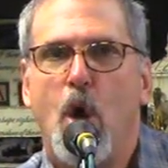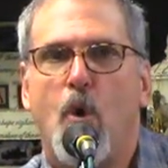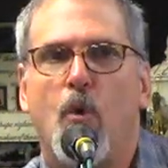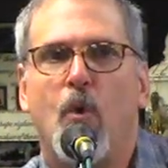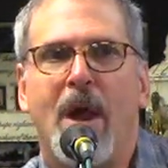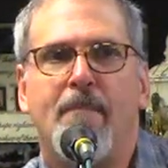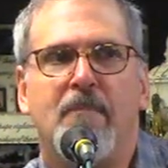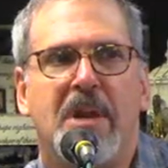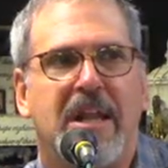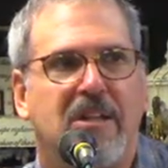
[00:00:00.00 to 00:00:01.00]

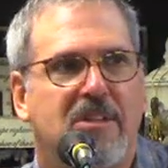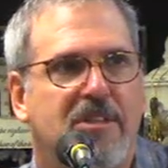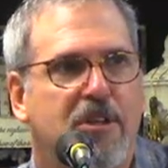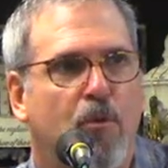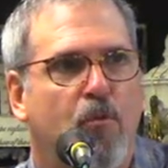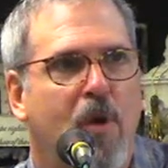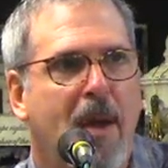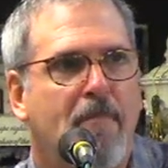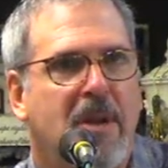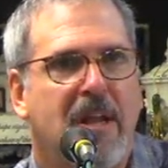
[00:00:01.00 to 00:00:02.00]
Remnant,
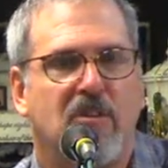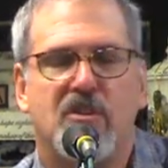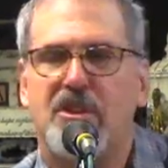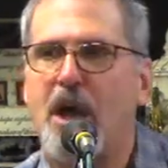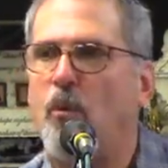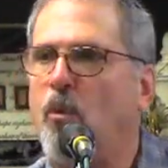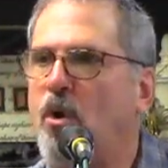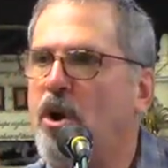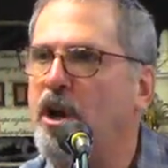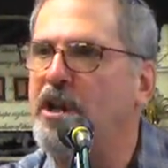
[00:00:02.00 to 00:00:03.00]
remnant. That
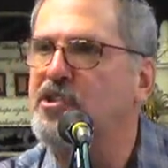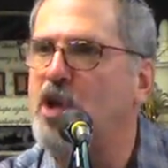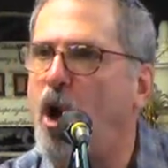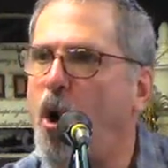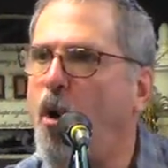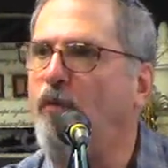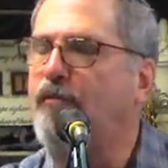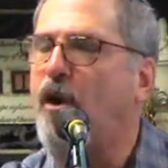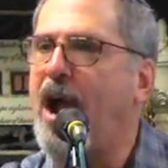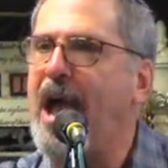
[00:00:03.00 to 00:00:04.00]
word is
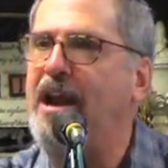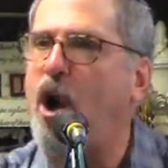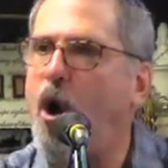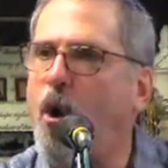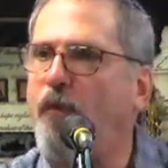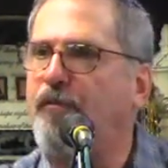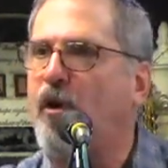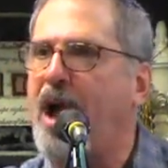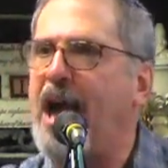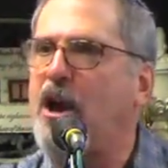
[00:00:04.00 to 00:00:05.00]
over and over
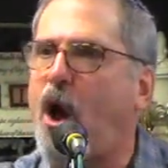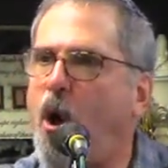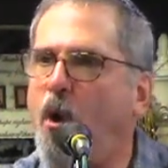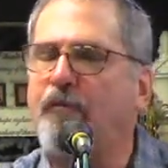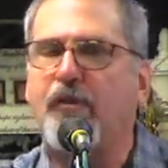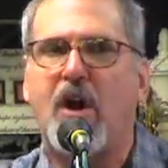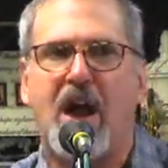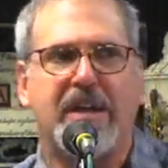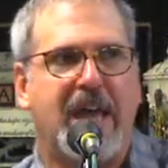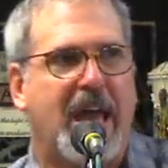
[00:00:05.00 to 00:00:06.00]
and over
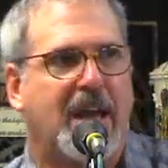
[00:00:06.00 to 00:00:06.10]
again.